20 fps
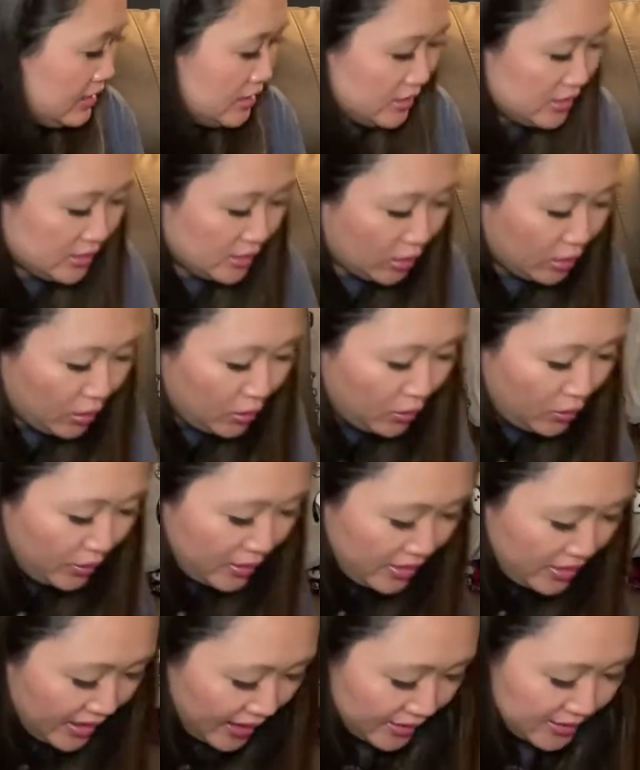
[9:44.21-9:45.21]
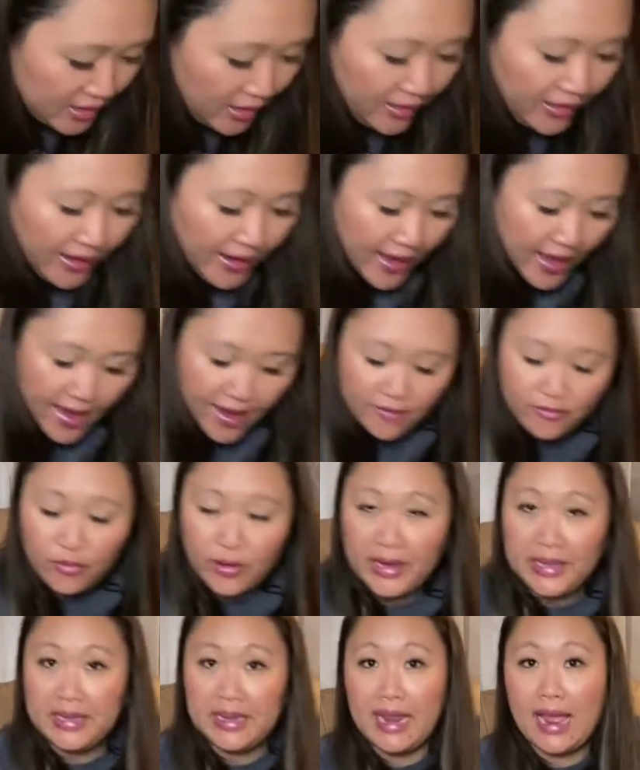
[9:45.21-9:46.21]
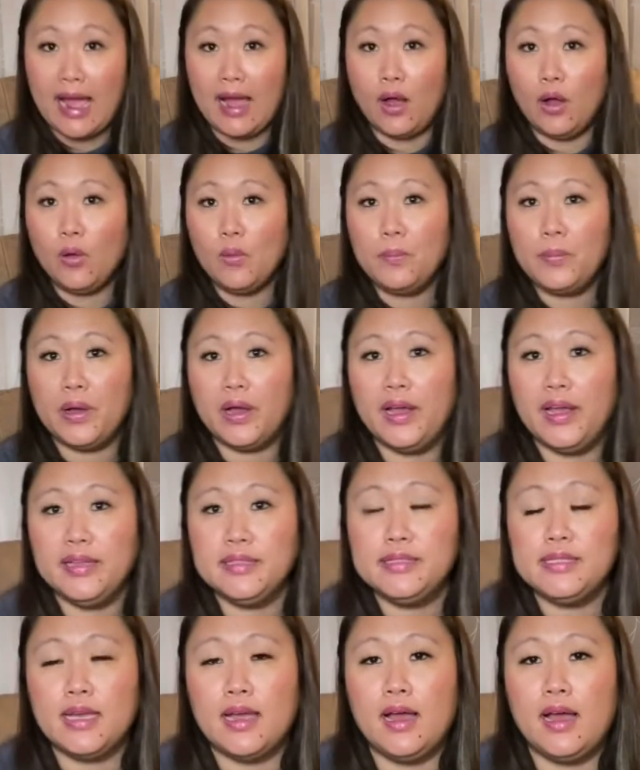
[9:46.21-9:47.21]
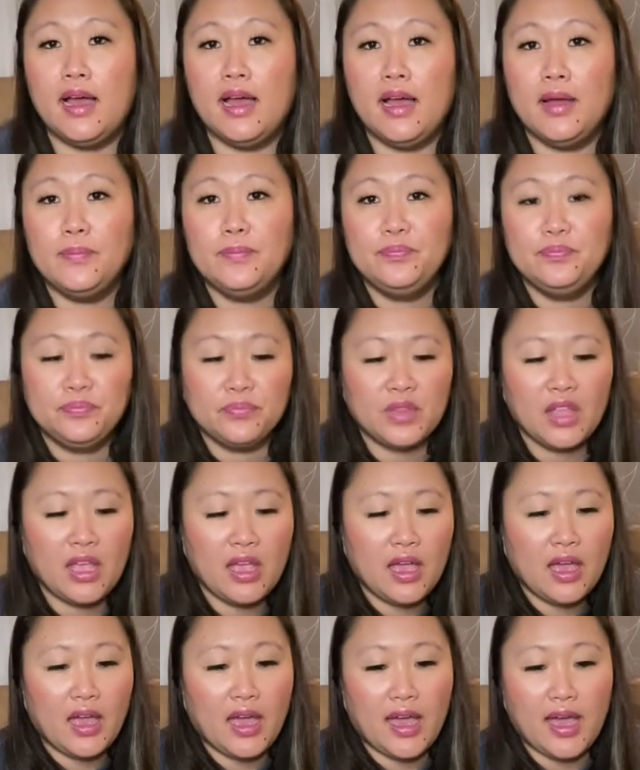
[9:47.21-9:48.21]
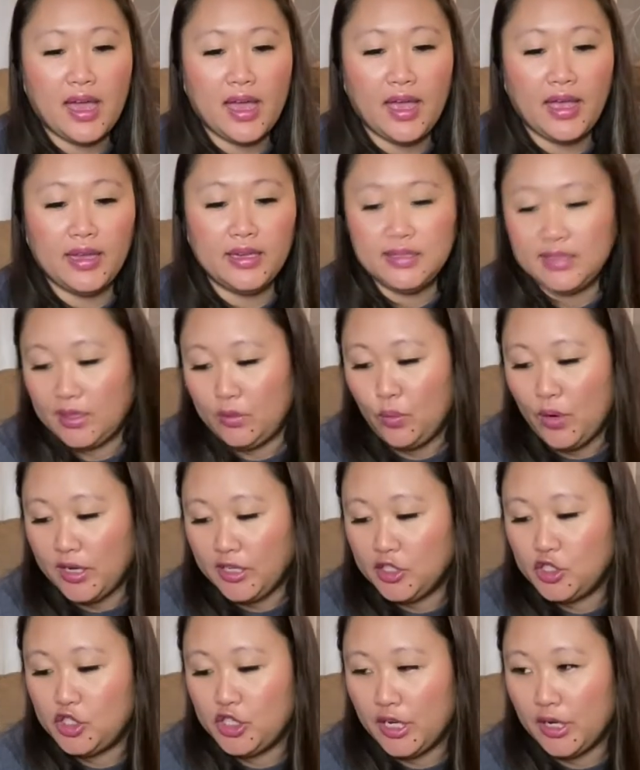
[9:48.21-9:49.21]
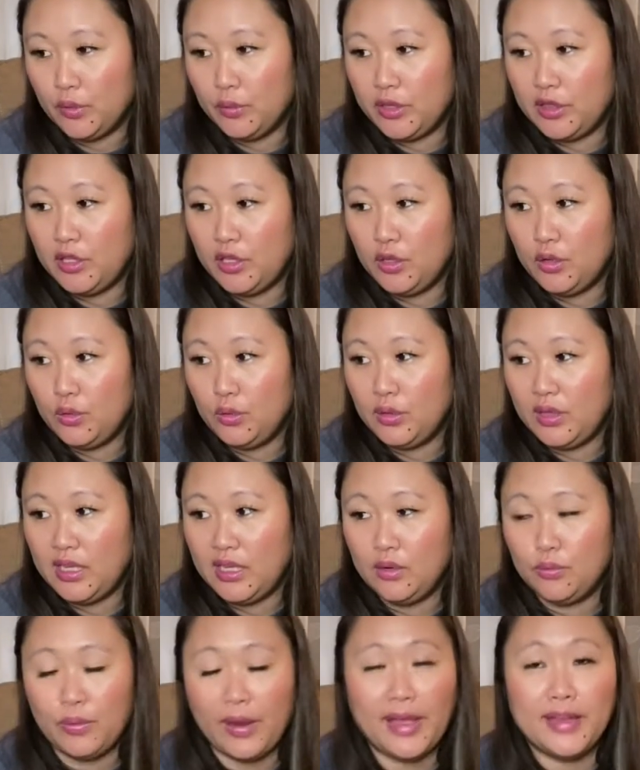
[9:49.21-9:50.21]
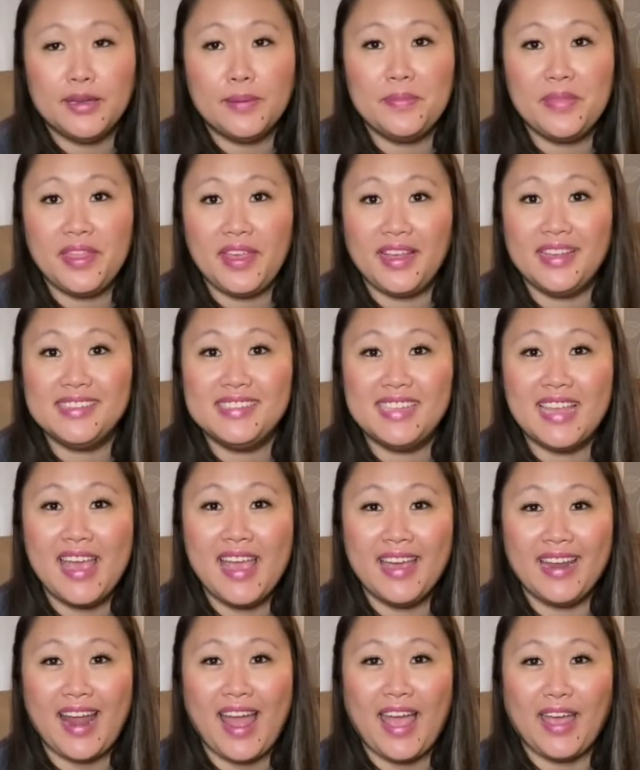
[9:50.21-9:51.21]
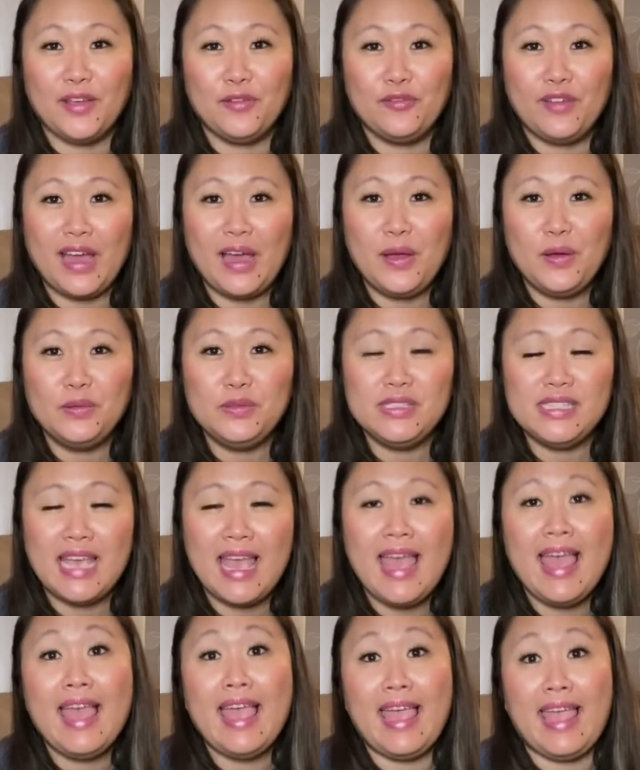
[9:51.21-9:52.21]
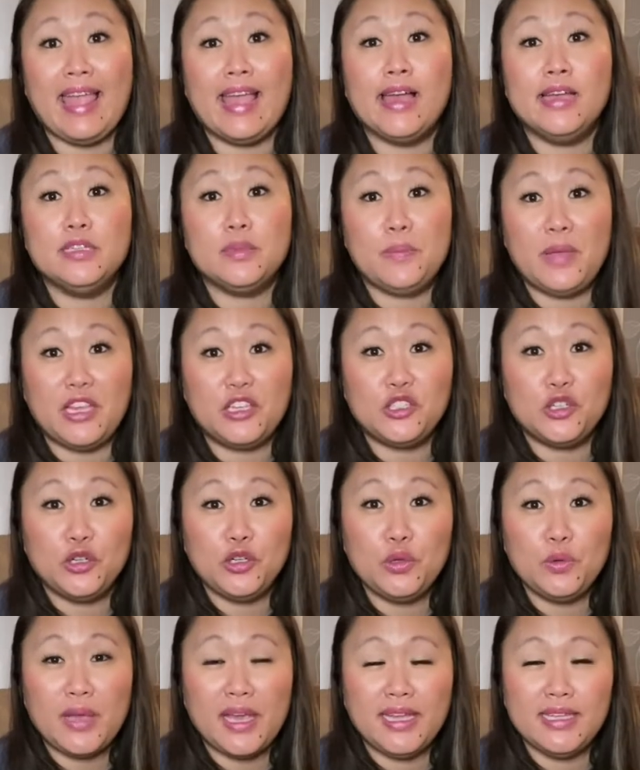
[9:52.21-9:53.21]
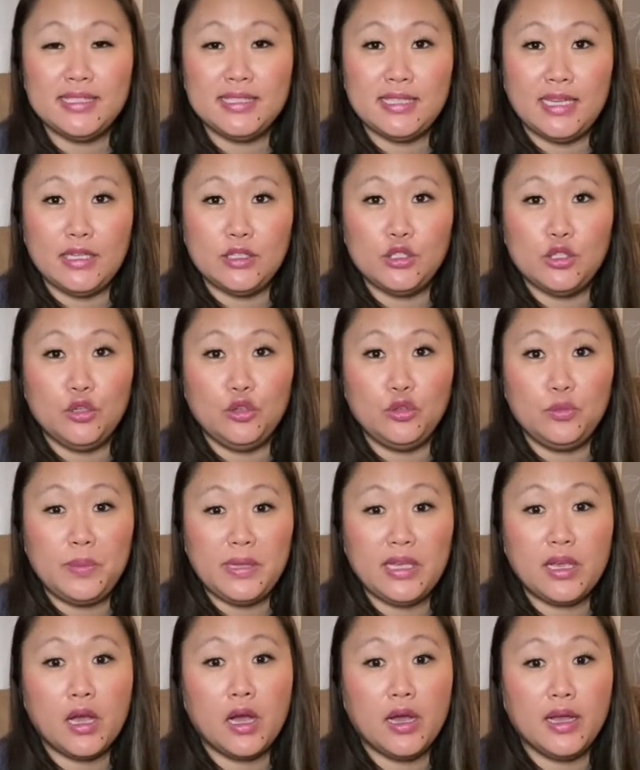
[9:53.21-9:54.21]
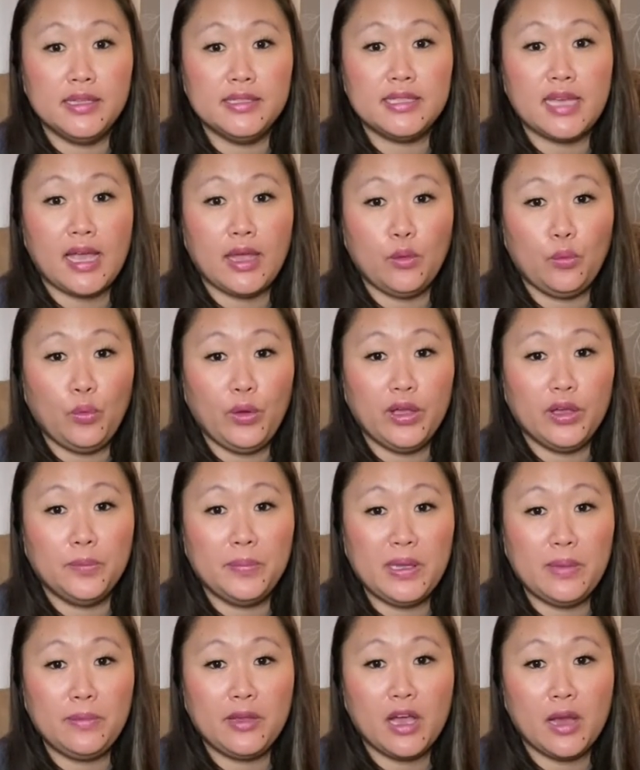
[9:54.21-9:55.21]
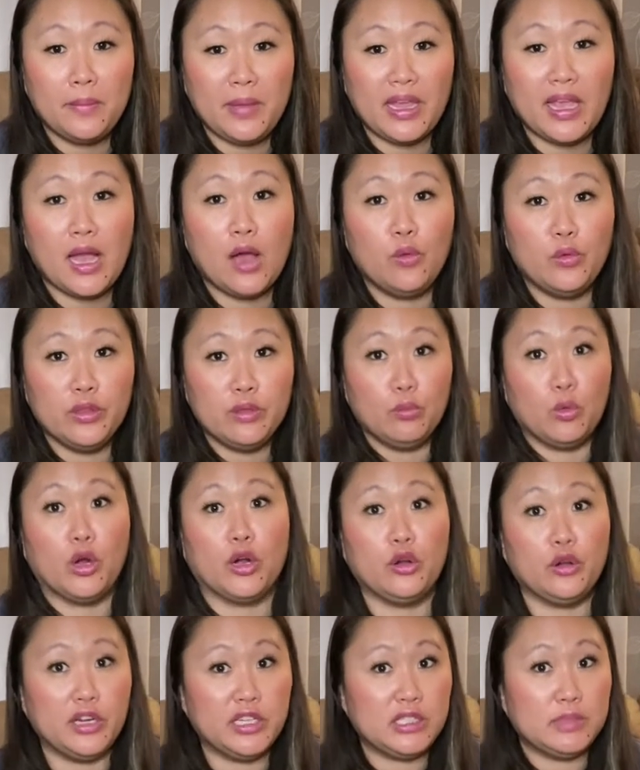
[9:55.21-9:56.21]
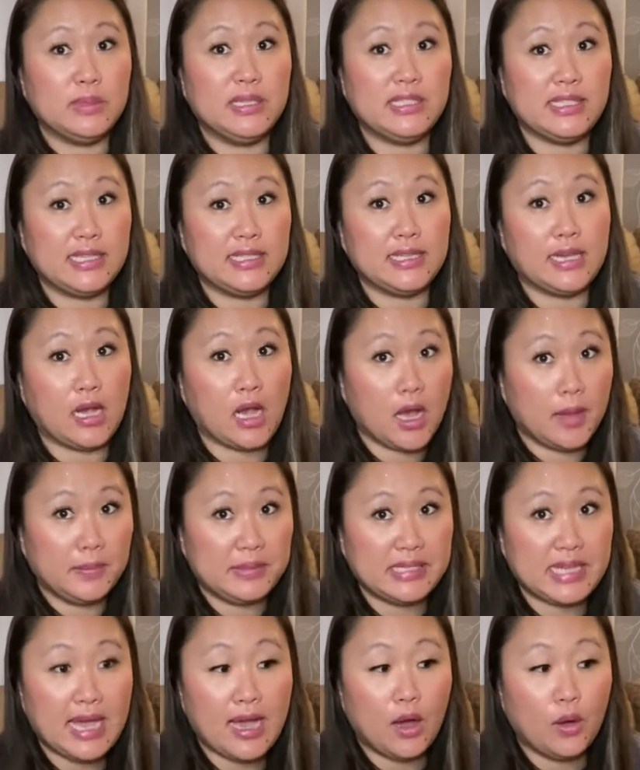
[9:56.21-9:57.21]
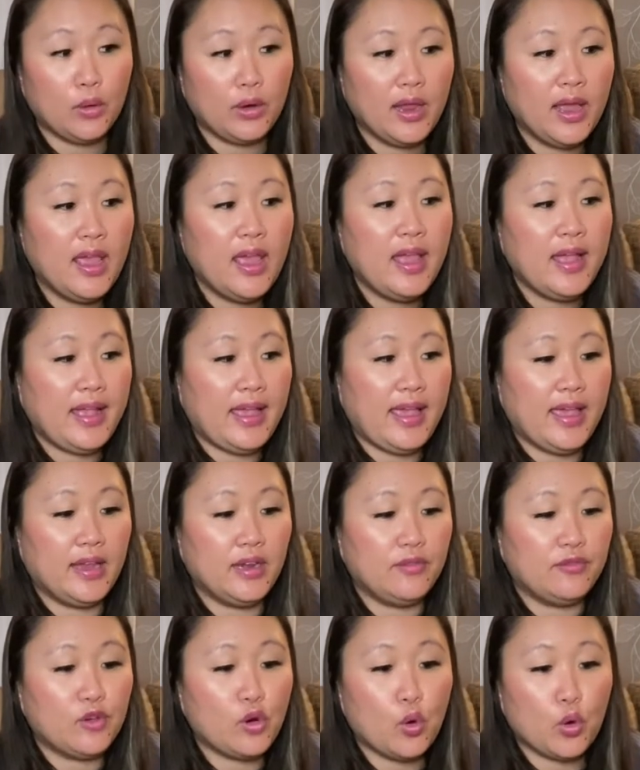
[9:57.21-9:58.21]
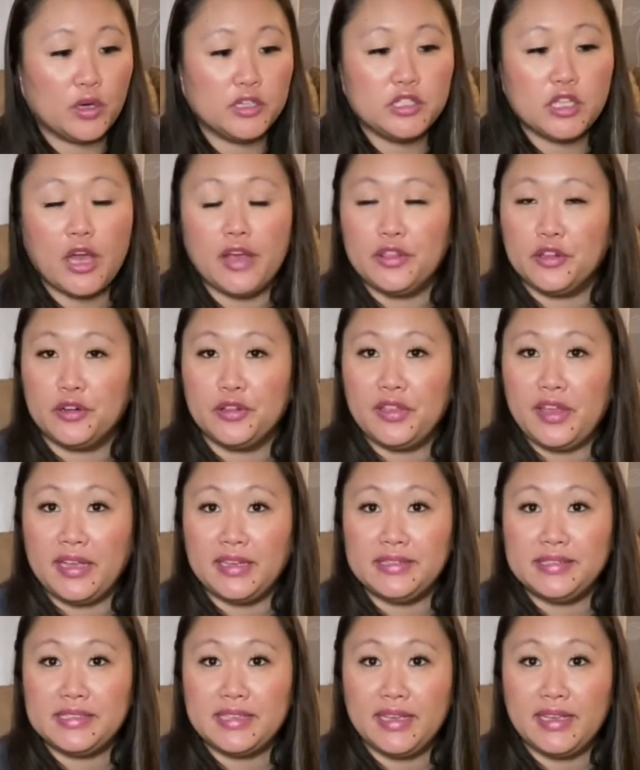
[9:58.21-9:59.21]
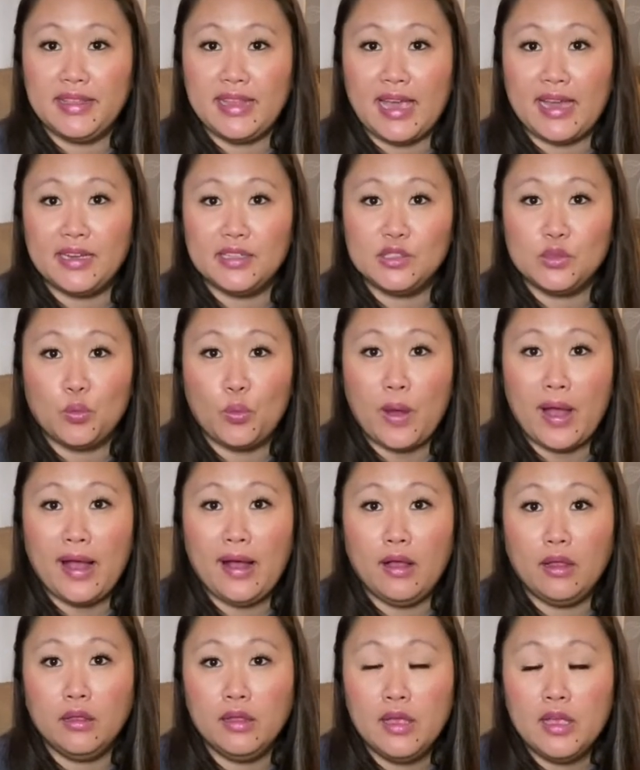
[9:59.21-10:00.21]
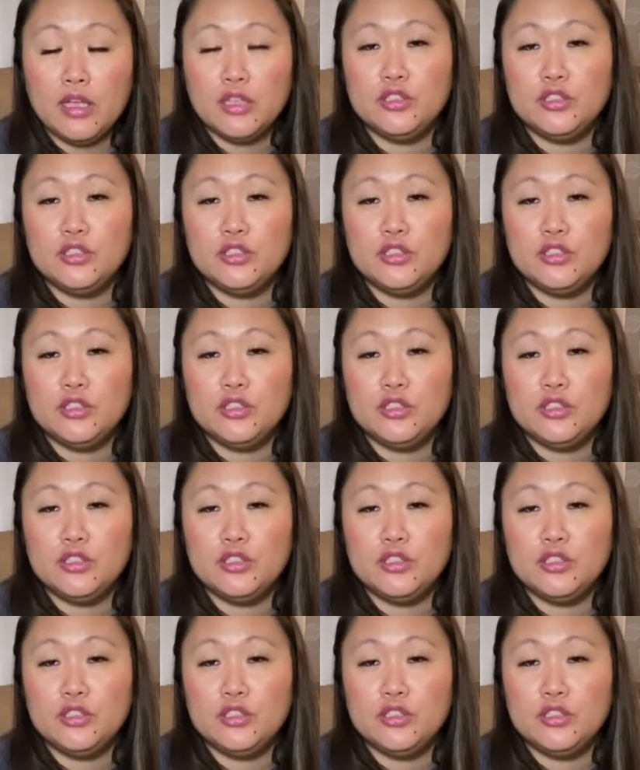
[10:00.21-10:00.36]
So that's all I have right now, but um, I did want to share with you the random things that I found and make sure you guys stay tuned because I will be coming out with more Christmas as it comes out and of course other things like that as well.